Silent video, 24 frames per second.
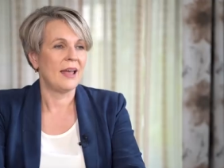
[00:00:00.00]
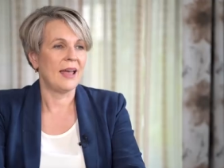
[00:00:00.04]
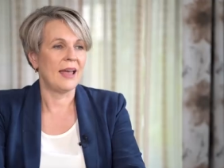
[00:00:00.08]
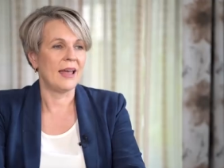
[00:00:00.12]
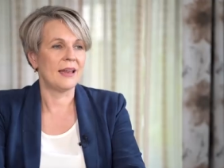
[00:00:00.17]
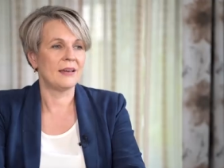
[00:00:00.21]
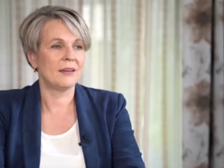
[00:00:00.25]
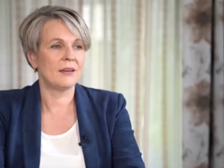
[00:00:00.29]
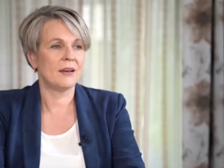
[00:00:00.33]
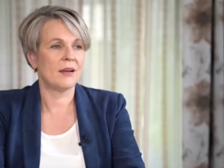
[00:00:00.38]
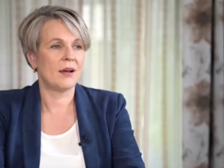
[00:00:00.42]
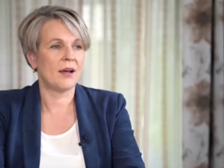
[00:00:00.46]

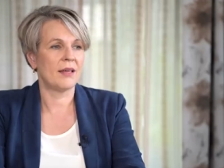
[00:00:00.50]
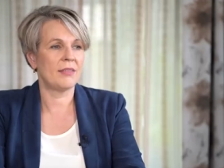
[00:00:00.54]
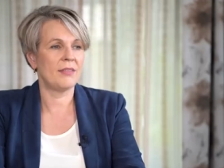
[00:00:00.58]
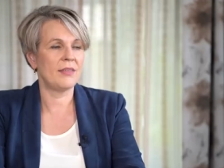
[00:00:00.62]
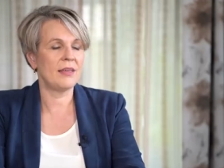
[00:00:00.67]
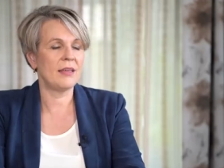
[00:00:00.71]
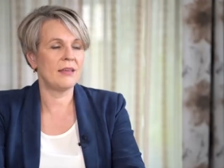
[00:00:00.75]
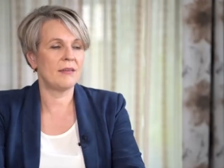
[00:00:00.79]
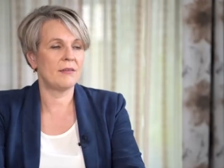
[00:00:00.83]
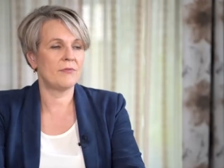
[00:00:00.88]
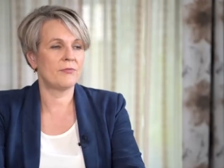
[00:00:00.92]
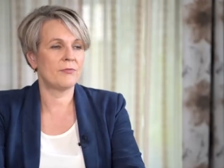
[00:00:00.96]
And I
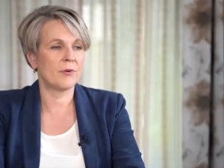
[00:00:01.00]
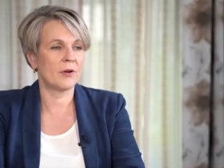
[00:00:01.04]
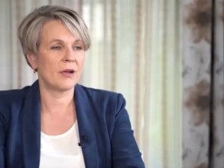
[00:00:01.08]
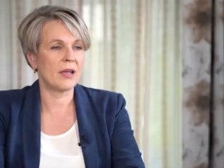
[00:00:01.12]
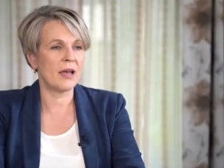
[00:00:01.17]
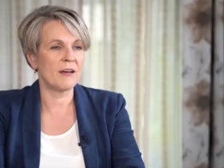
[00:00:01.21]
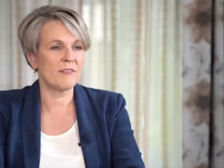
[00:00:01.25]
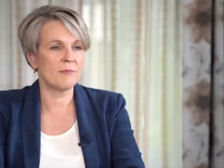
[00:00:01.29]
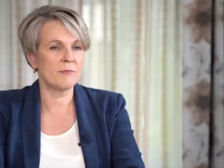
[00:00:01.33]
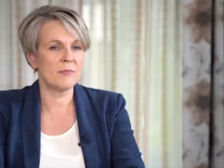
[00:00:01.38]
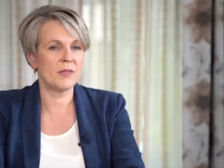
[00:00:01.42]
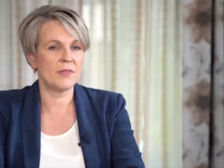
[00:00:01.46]
think for a
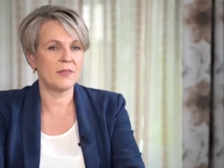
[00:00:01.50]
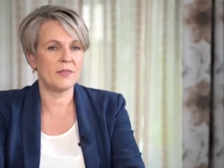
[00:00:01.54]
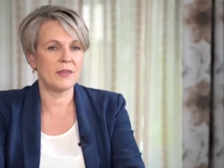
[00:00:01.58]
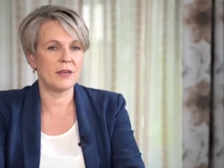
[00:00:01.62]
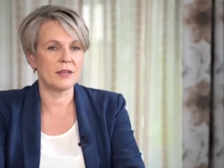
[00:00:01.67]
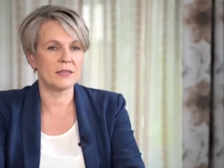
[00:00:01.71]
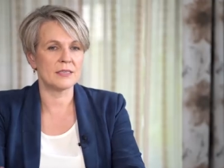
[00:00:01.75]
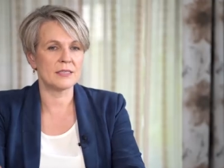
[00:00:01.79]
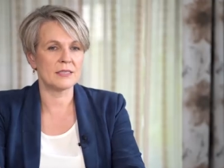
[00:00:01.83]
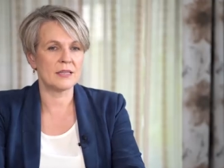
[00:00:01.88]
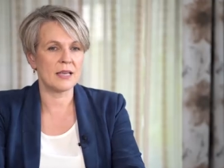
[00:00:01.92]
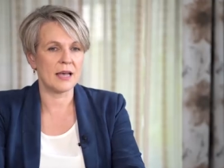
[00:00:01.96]
government
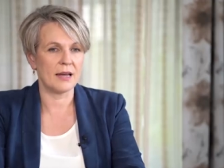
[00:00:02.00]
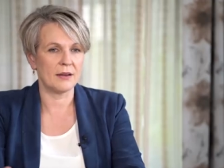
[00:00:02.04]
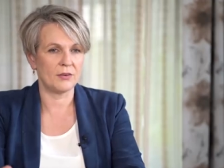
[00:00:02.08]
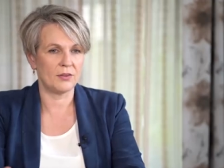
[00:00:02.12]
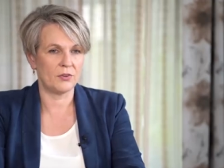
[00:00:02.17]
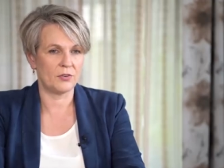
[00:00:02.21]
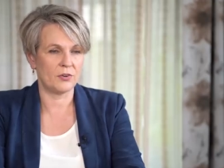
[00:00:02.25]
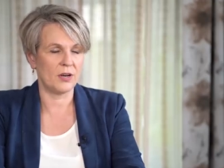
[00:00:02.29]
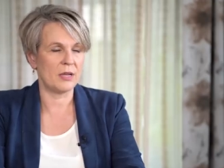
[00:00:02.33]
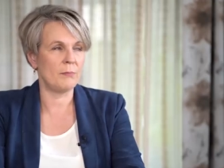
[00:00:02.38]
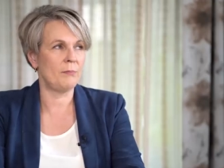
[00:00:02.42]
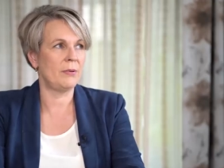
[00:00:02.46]
that's cut
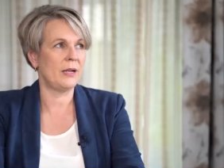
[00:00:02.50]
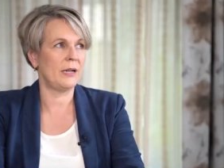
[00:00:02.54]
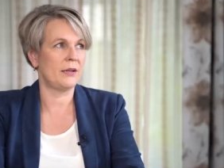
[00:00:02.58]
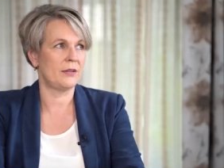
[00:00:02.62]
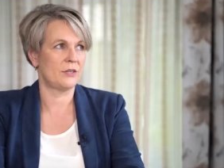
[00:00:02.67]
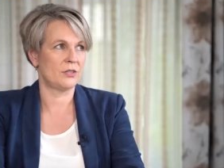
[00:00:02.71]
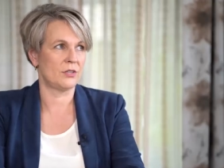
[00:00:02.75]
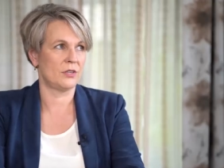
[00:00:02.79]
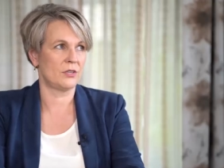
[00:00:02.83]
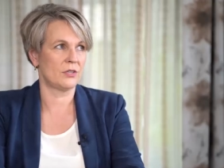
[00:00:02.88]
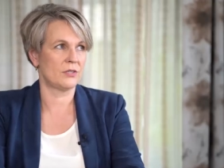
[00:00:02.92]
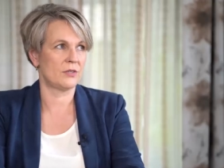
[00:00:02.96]
$3
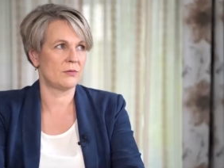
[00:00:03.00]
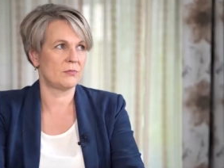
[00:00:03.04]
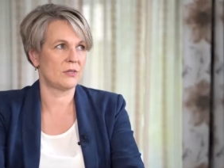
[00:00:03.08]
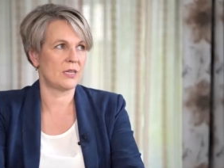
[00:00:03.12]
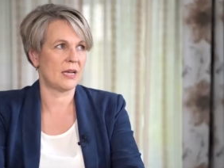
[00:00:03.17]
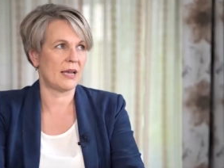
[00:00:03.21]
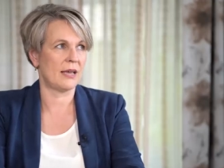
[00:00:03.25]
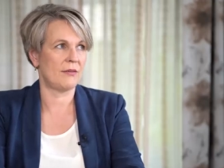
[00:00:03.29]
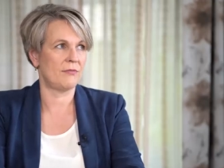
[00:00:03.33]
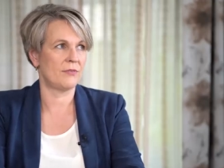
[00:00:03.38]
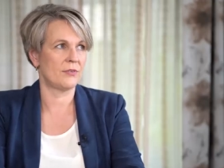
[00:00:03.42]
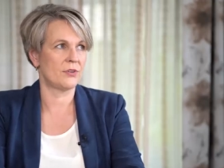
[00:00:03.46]
billion from
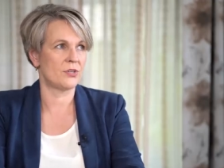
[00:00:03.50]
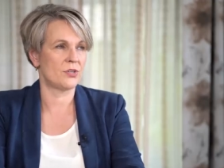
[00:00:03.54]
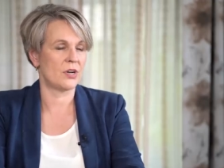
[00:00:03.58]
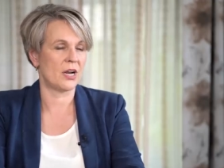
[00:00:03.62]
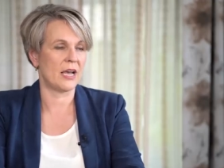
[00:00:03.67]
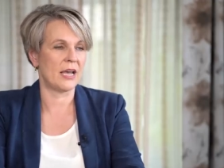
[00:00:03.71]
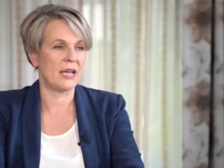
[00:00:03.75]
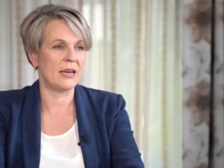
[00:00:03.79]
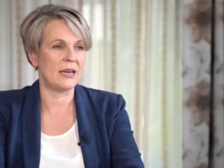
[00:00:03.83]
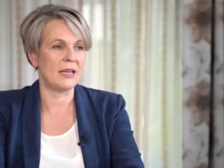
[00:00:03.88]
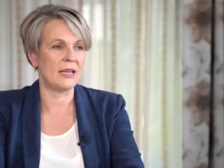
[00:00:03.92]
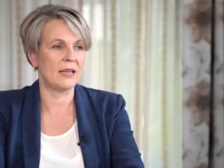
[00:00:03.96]
TAFE and
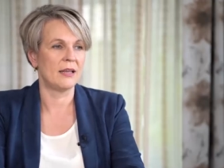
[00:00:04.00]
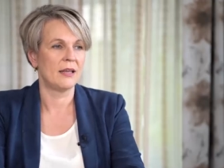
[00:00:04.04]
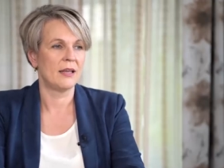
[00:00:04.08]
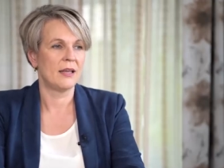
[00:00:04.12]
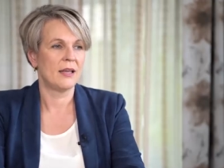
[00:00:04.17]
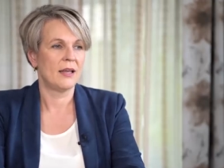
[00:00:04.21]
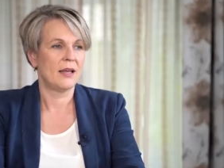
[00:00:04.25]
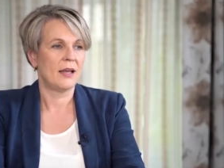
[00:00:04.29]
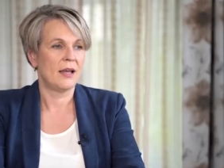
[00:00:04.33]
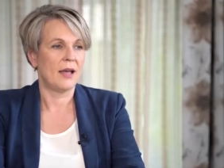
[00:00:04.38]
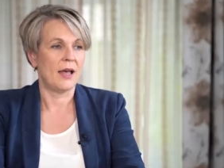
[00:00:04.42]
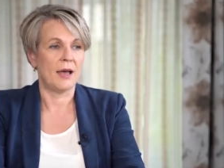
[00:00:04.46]
training,
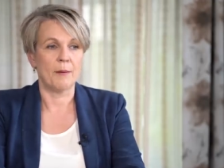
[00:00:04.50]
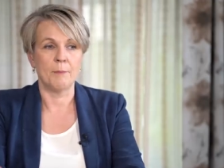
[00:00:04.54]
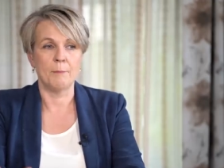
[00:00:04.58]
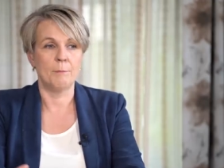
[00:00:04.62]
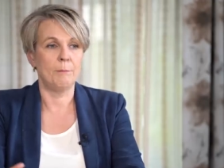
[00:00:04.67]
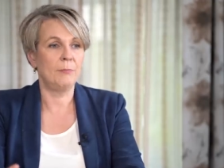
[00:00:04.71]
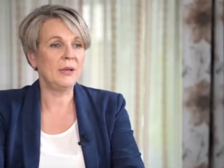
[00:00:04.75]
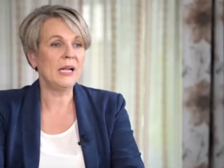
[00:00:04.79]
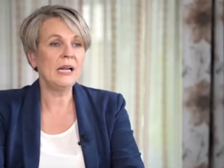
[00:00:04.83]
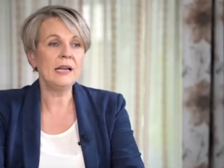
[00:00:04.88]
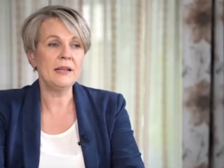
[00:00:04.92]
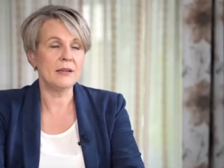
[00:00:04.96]
uh,
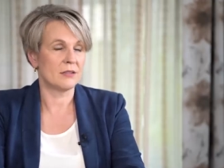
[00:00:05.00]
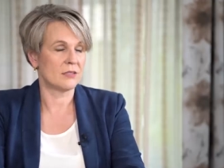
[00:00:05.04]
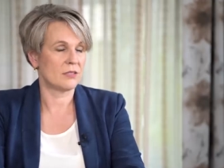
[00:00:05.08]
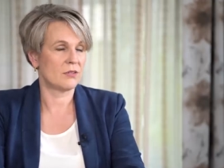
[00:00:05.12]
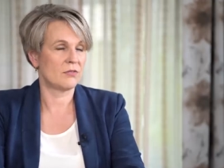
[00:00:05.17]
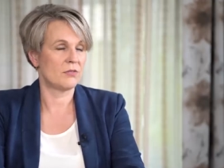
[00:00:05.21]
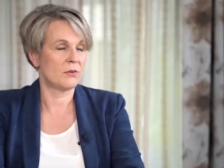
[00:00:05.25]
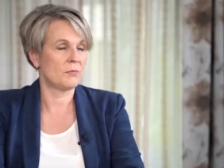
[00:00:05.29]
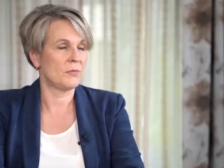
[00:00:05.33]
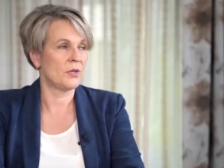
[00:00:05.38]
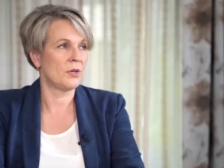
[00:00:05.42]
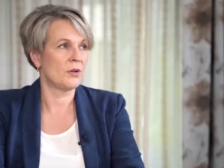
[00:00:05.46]
billions
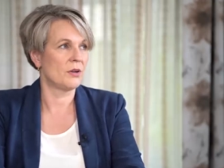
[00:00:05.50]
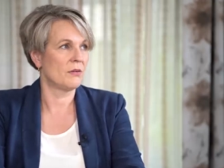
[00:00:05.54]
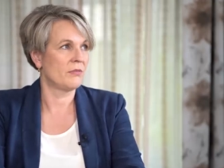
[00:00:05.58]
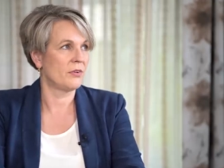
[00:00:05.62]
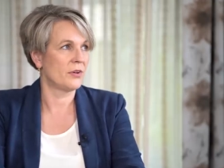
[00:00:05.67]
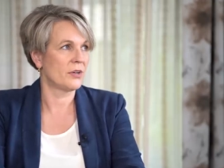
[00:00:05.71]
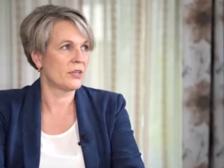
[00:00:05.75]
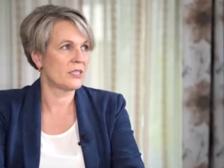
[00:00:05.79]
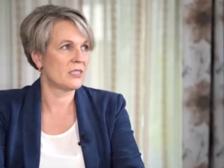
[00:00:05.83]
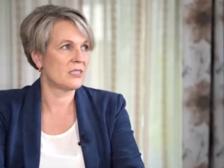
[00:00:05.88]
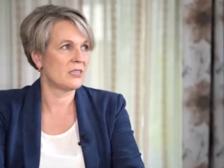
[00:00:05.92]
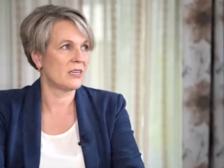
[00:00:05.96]
from
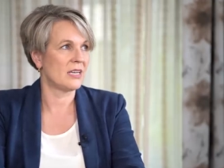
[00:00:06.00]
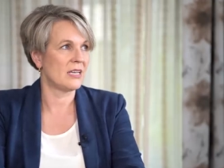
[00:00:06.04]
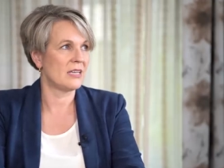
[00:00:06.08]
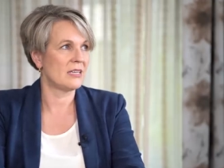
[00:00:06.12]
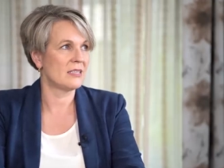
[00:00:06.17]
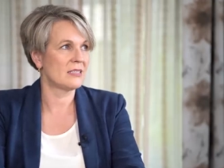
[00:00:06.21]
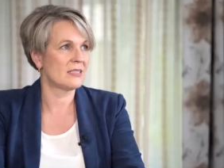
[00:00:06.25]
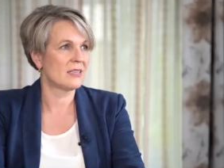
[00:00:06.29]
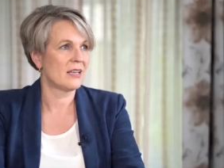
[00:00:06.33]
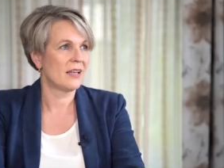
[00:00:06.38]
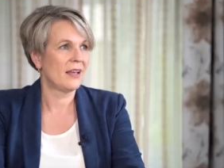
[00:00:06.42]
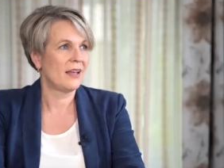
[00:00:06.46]

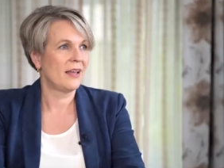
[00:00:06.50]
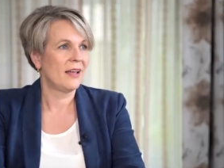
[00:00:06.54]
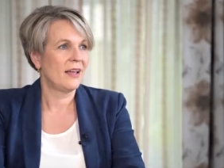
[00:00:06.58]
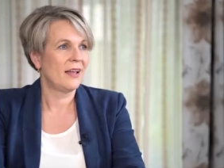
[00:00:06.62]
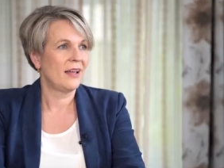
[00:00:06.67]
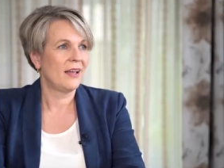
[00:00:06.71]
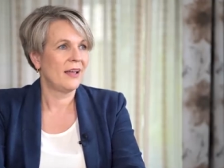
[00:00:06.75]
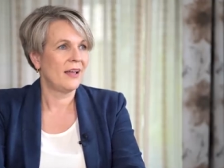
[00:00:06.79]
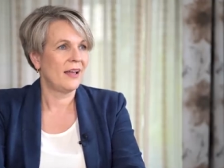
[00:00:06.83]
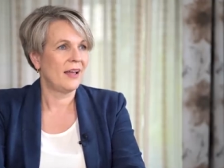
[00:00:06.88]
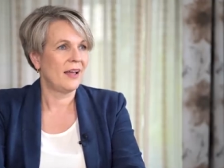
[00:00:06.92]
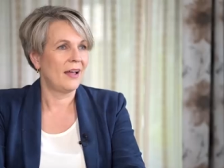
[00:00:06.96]
universities,
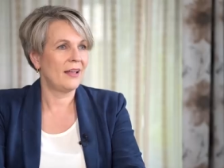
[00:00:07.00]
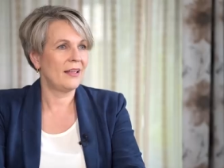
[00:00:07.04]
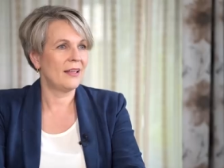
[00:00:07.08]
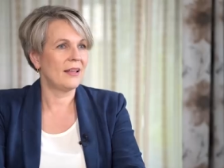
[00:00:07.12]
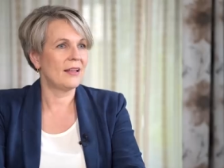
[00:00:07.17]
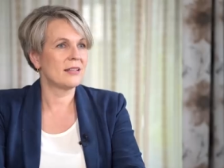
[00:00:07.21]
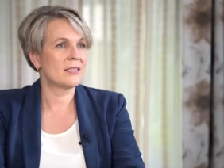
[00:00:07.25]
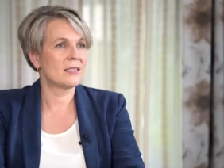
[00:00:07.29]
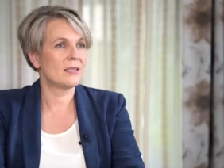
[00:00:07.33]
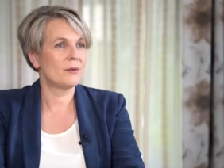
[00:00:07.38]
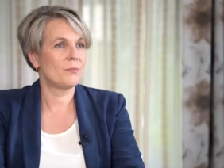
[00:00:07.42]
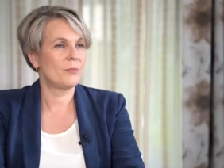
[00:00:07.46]

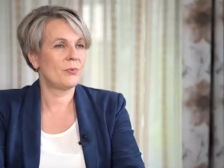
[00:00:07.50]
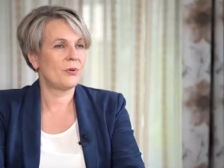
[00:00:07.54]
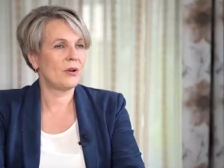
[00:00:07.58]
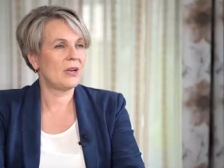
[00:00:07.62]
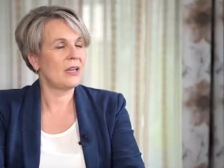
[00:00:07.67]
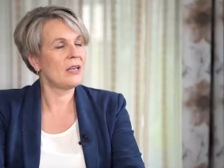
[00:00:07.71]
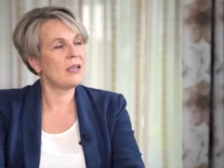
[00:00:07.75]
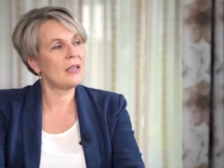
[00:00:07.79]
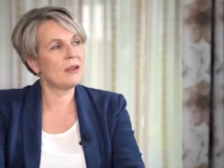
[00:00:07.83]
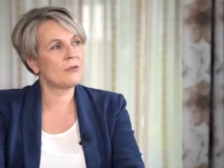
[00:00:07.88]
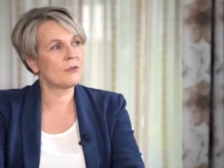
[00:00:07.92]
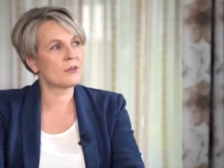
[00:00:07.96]
it's a
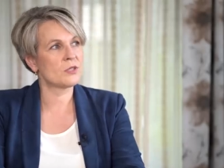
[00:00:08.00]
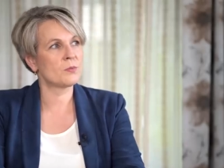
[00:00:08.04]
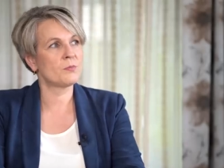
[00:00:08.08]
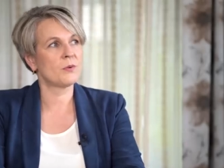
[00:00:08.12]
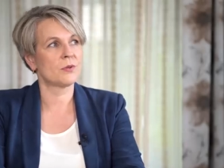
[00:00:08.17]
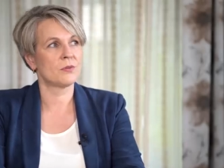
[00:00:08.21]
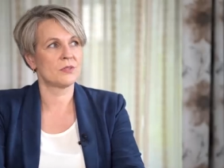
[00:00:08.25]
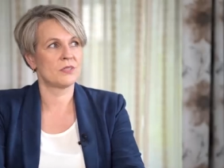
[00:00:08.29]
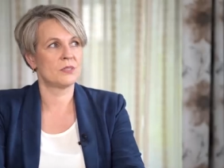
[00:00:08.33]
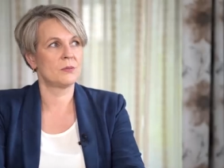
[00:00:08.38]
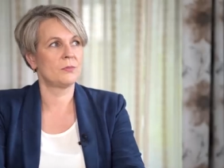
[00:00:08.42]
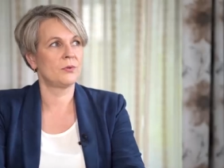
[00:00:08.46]
pretty
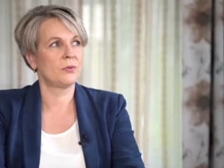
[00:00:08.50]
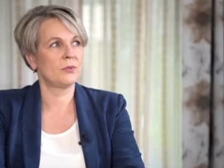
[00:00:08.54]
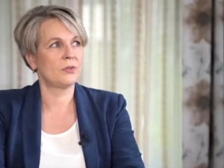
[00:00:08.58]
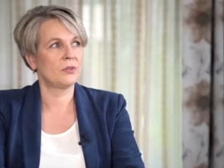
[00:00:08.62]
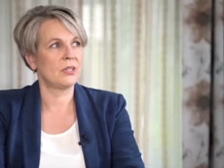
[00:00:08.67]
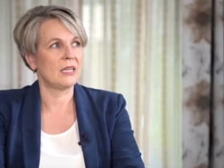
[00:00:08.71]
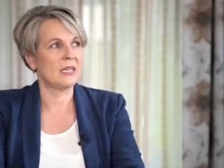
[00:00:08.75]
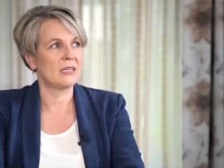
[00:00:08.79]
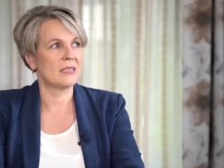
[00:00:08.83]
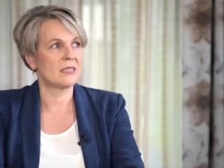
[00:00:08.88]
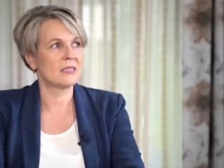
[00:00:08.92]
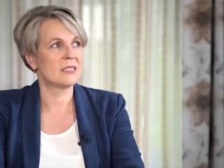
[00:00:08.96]
irresponsible
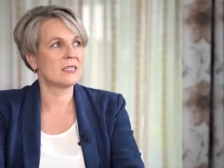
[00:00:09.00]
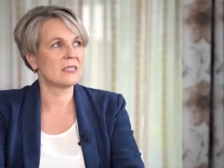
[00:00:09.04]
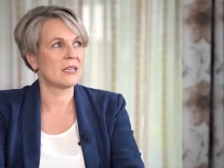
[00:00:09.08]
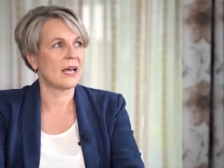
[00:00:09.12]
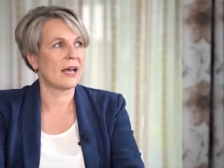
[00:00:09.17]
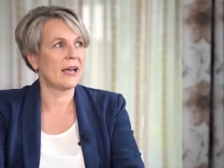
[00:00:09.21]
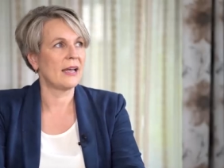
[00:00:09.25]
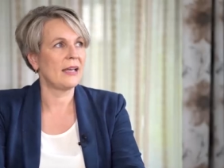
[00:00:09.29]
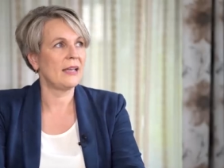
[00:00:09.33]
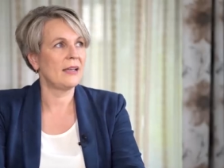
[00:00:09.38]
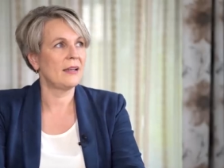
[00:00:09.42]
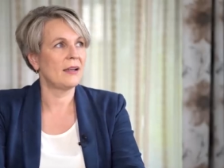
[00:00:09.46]
thing to
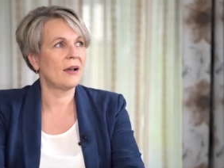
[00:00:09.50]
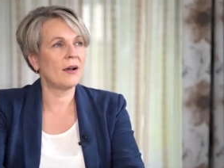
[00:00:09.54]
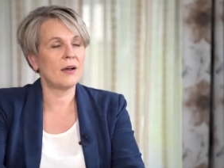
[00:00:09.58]
say.